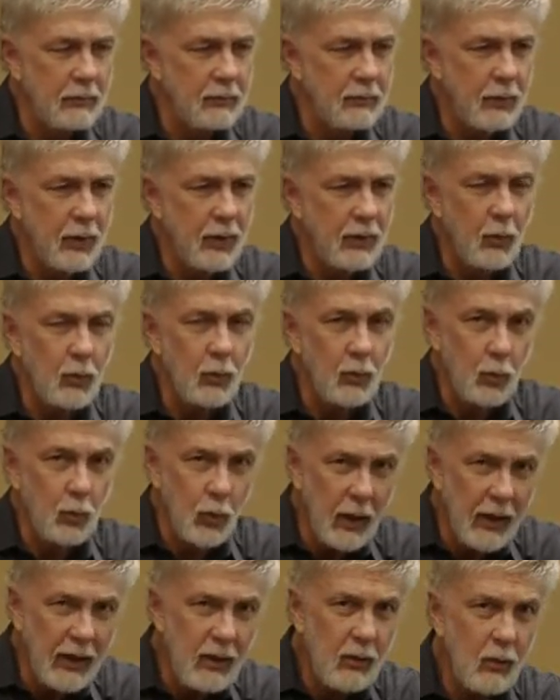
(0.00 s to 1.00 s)
put a
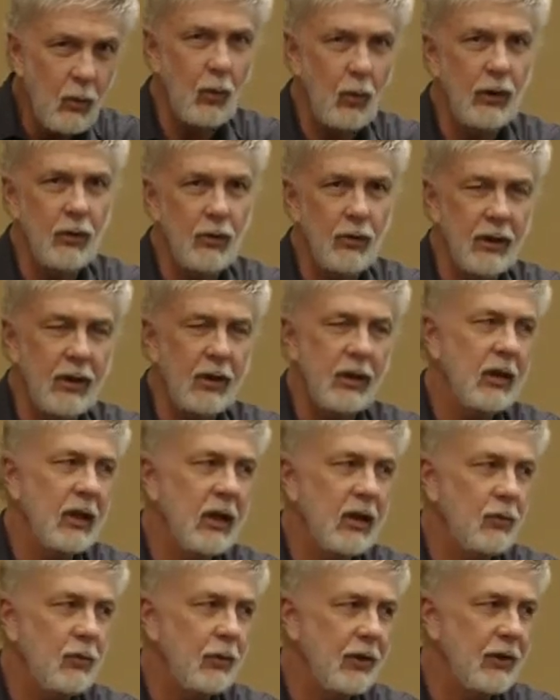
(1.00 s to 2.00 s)
running wheel in a
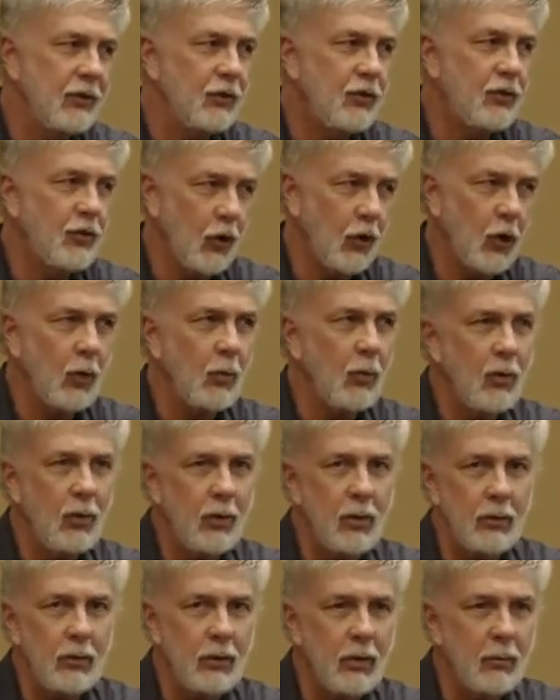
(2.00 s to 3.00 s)
cage with a gerbil
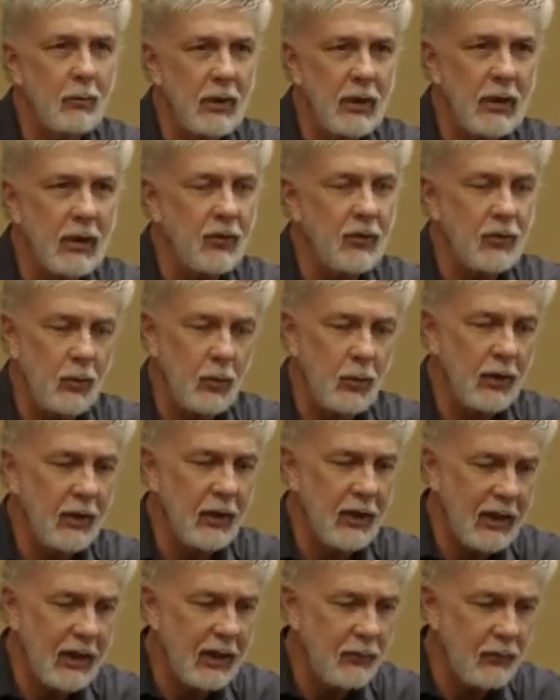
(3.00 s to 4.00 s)
or a mouse or what
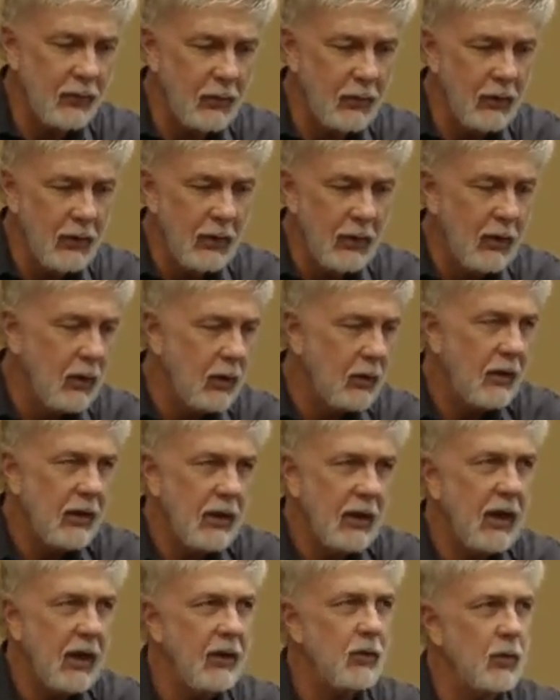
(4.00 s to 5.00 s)
have you,
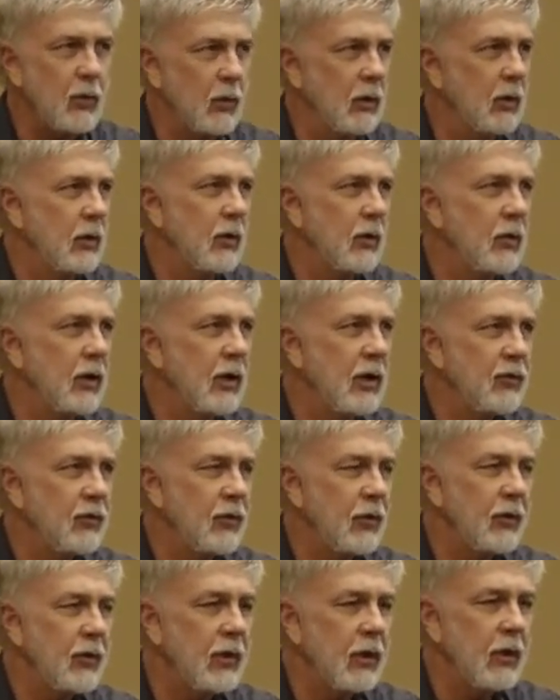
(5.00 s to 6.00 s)
they like to run, okay?
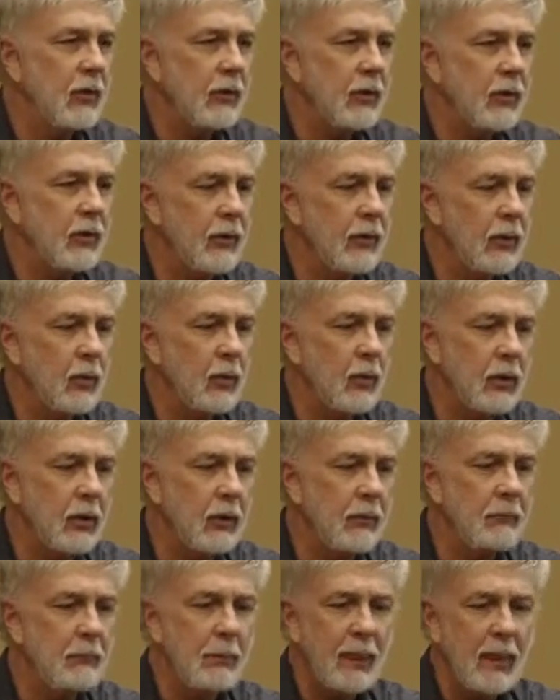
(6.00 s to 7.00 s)
So they'll get on there and they'll
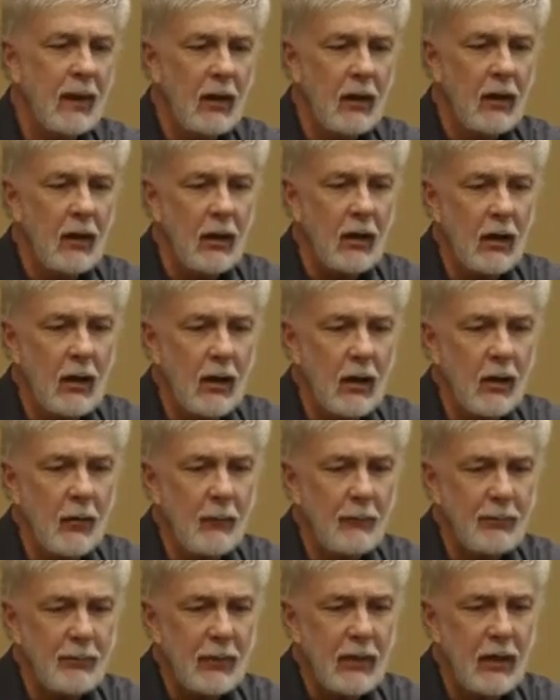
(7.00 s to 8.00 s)
run.
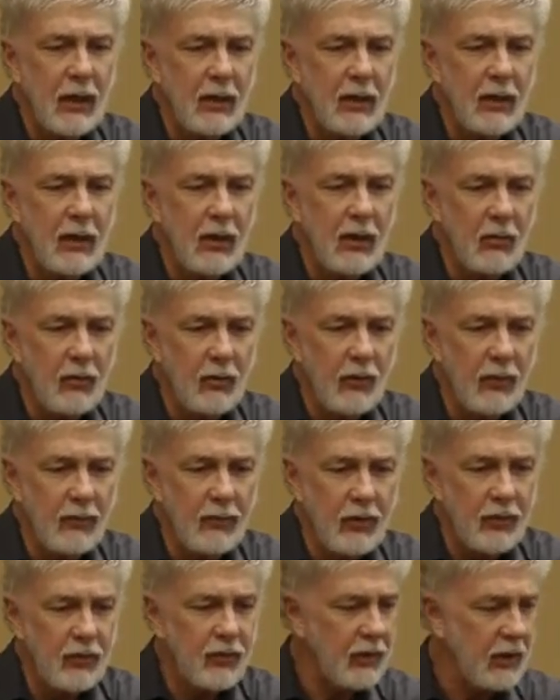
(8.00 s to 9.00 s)
However, they've
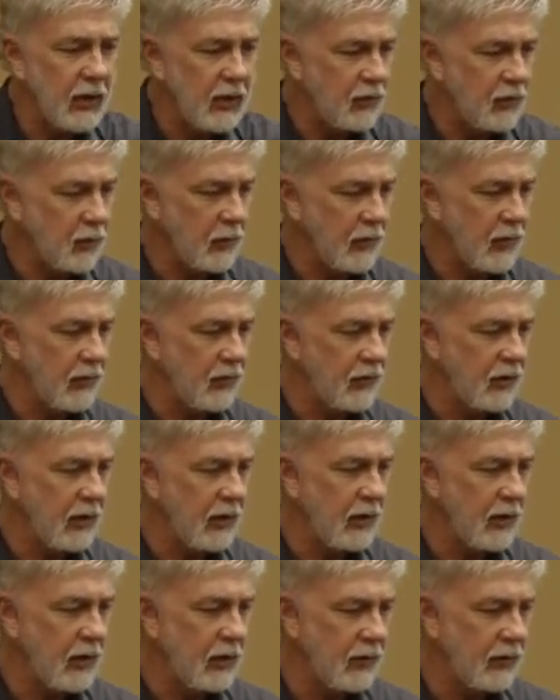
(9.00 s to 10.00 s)
done studies where they
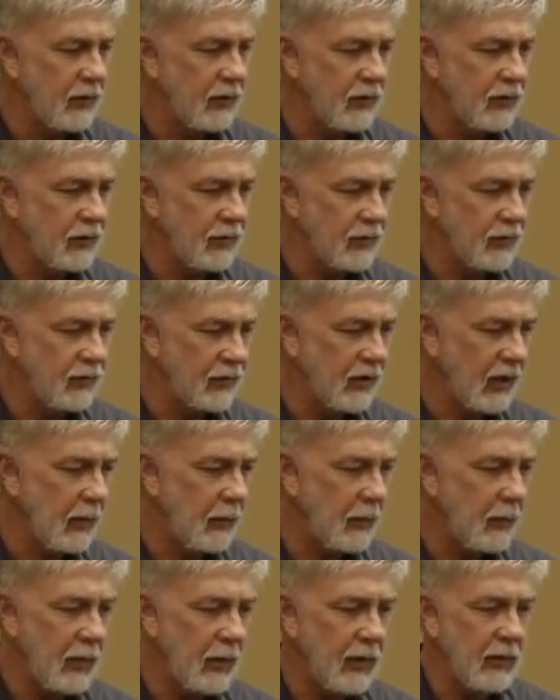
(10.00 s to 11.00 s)
take these
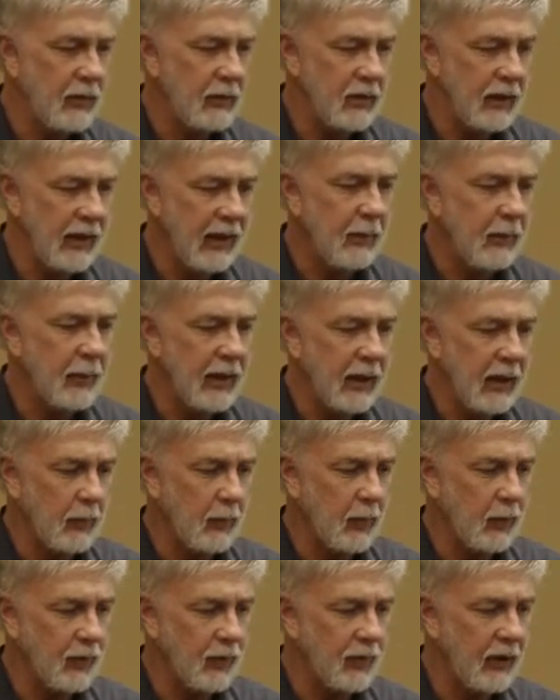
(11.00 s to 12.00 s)
same lab
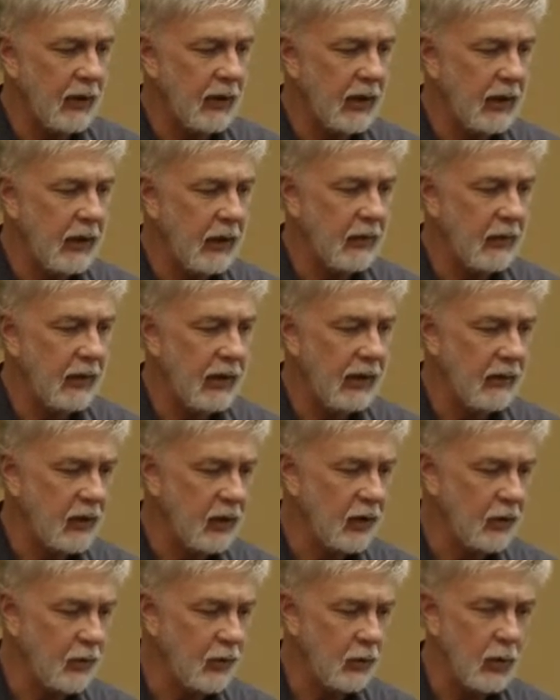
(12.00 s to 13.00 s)
animals and they have a
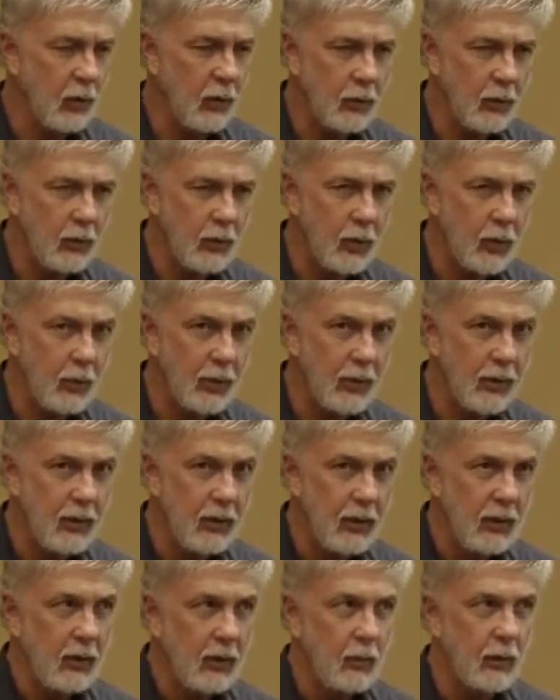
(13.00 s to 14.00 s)
control group
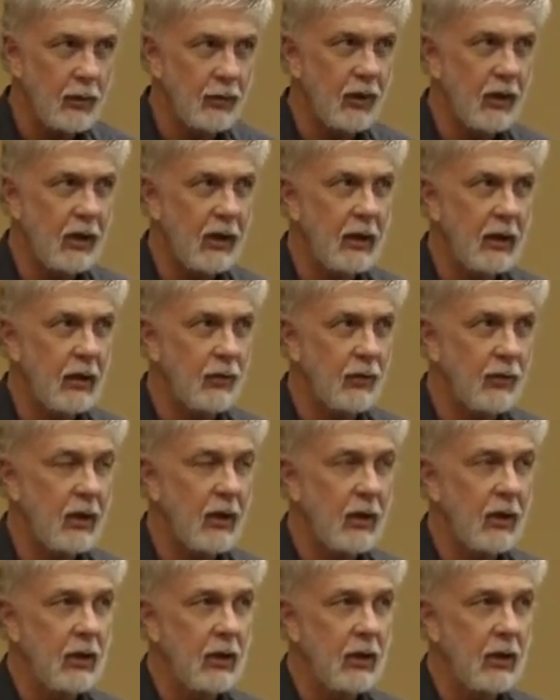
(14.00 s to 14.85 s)
which has